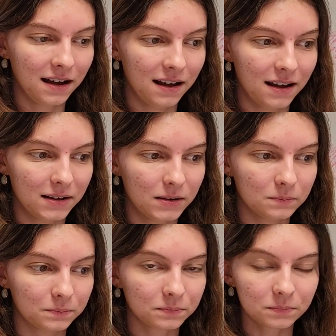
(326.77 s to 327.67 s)

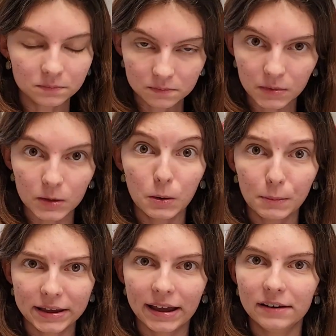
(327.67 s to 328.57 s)
when
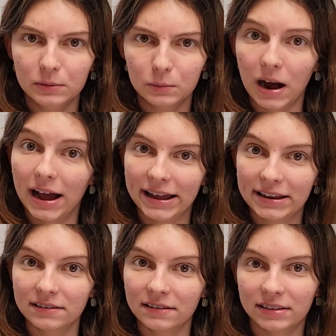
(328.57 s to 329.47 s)
we get into why
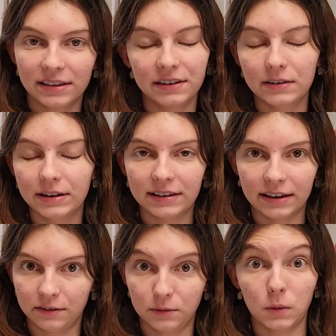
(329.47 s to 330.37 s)
the theories
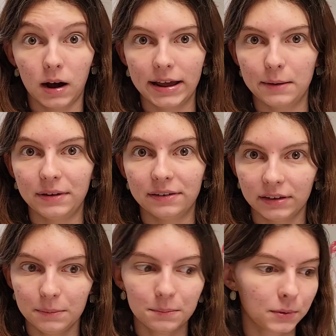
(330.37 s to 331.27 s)
as to why we
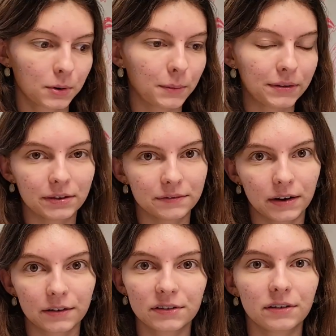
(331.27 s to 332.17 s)
sleep or what the
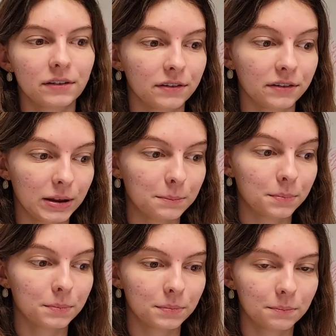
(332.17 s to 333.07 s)
functions of sleep
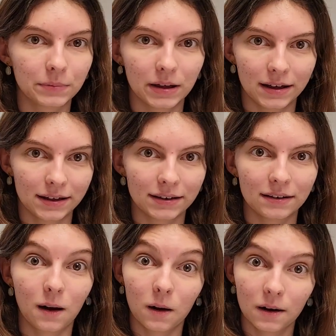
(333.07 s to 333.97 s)

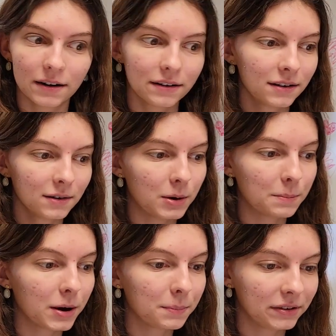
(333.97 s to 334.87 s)
are, what
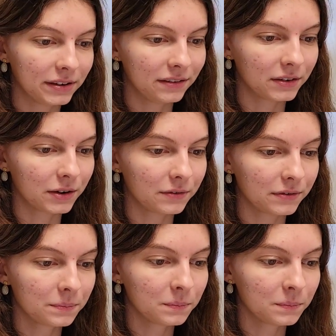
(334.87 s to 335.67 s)
purpose they serve,